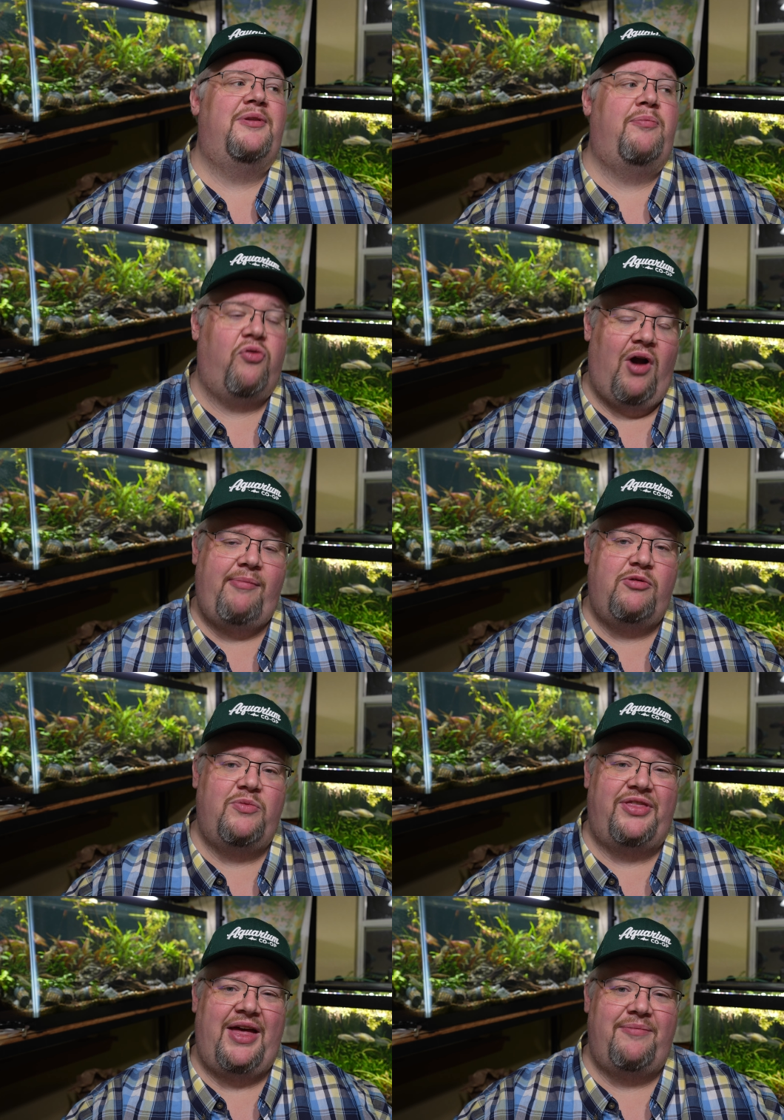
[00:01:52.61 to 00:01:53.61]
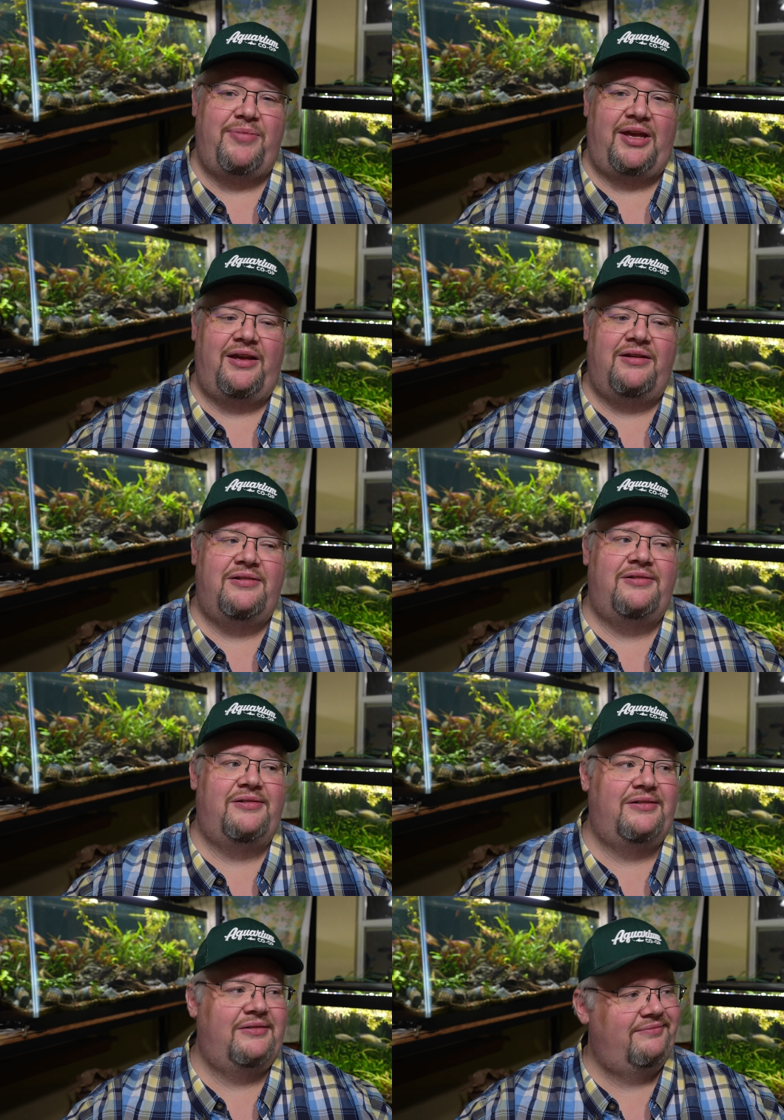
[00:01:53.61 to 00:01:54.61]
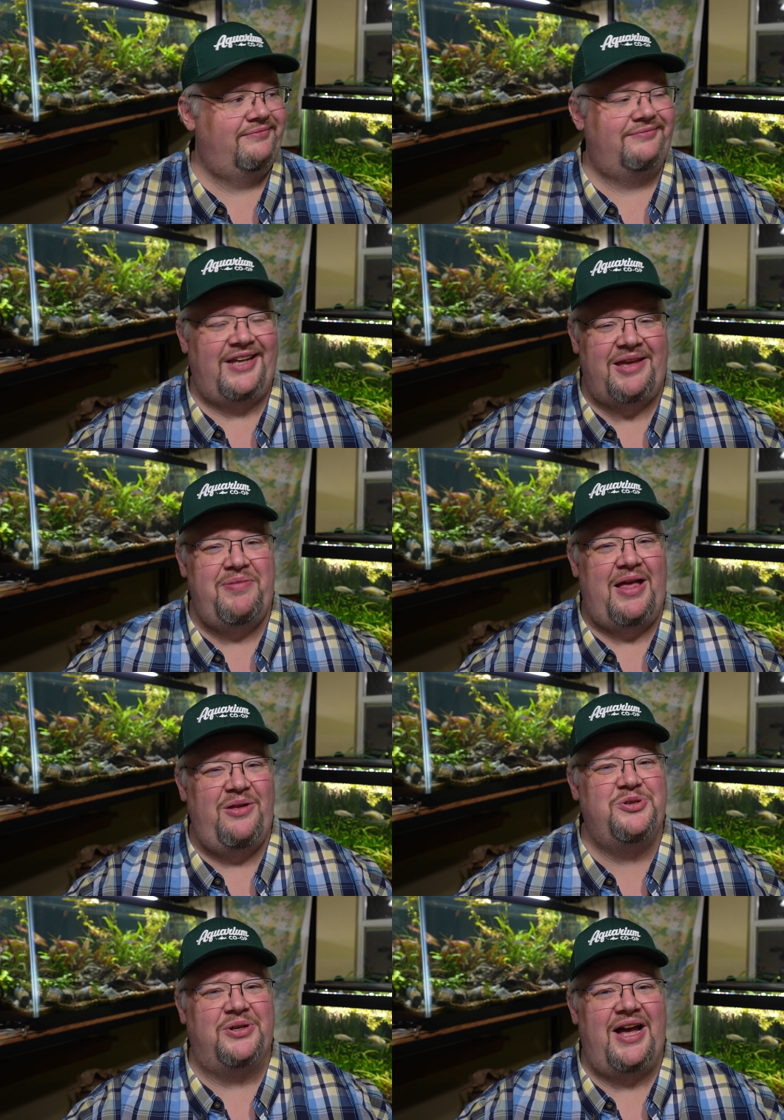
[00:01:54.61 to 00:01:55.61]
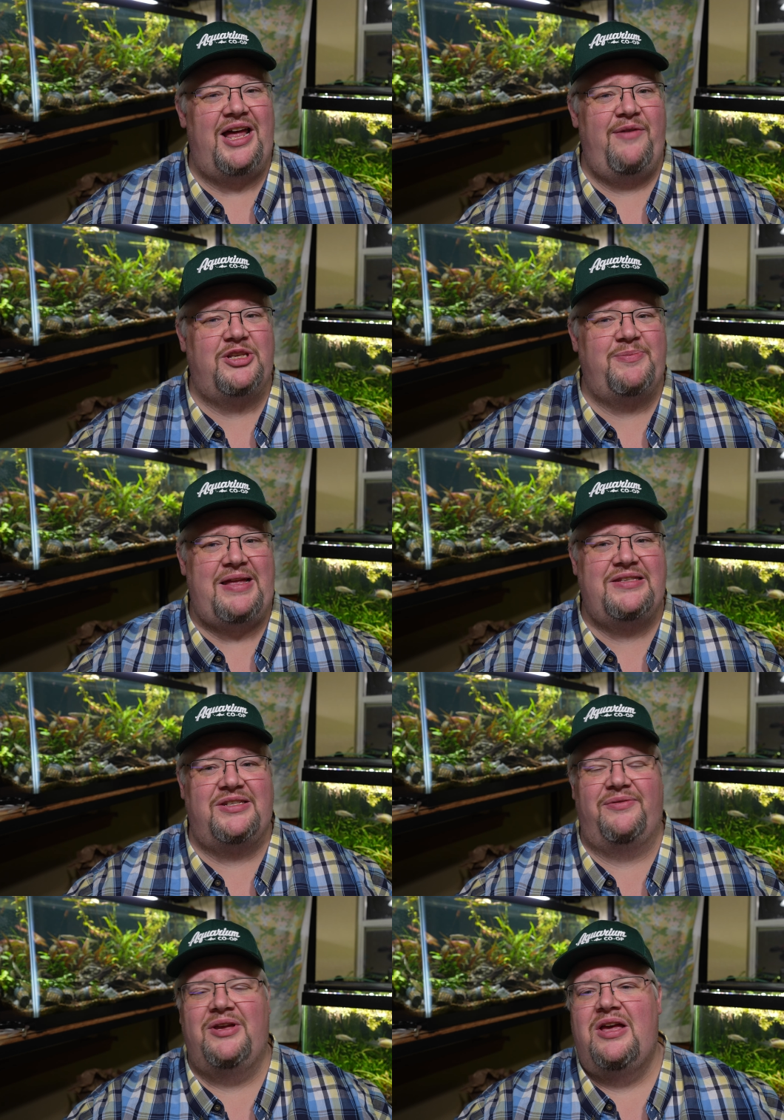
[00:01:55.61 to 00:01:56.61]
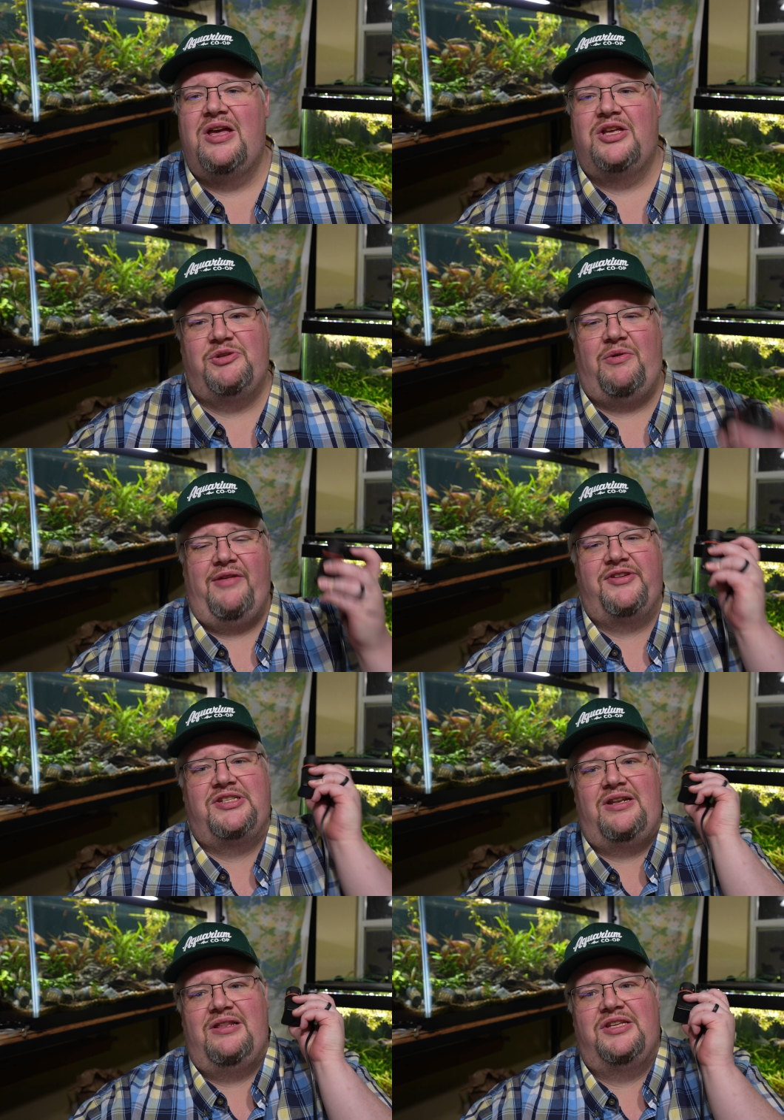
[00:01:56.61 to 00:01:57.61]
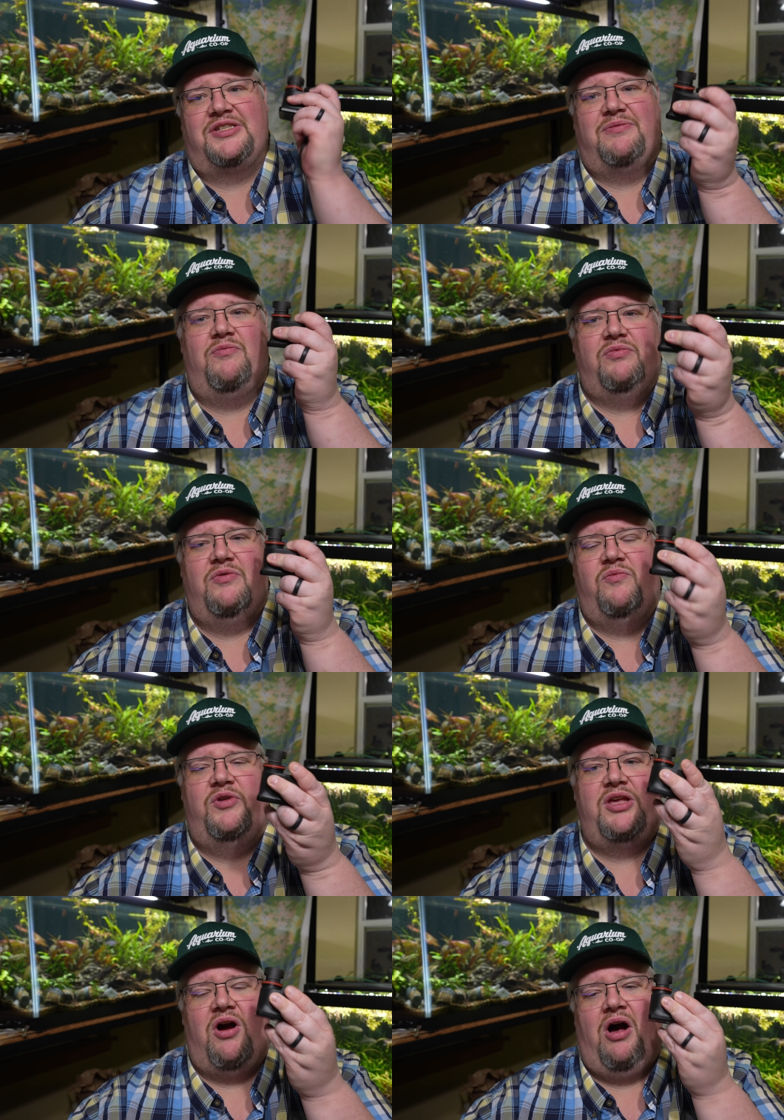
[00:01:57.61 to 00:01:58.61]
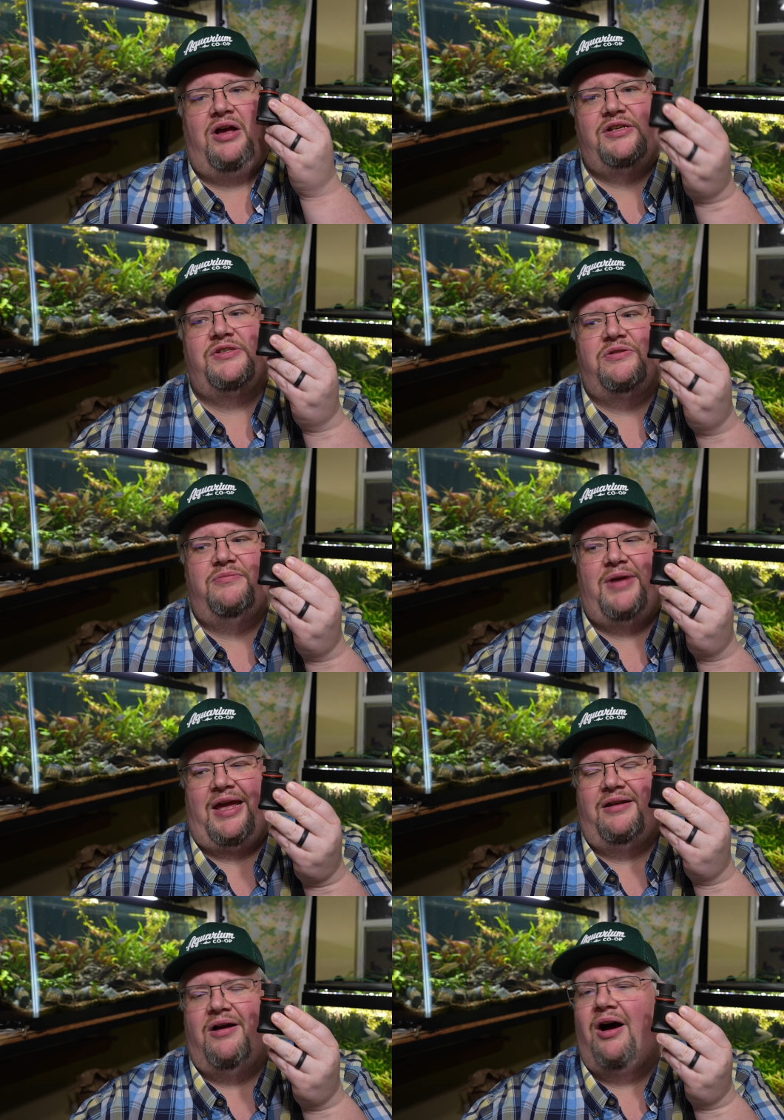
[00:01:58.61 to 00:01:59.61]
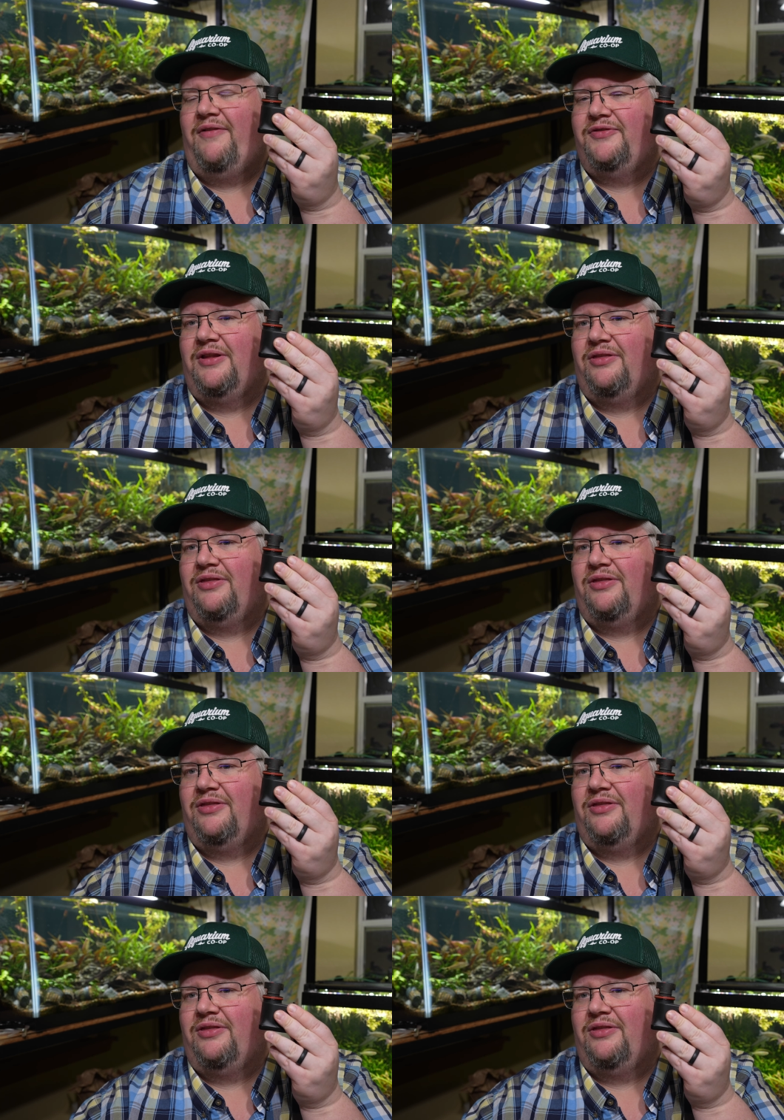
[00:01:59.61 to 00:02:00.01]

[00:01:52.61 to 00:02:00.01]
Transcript: Problem with that being, impellers are kind of expensive. So all of a sudden, this really awesome and often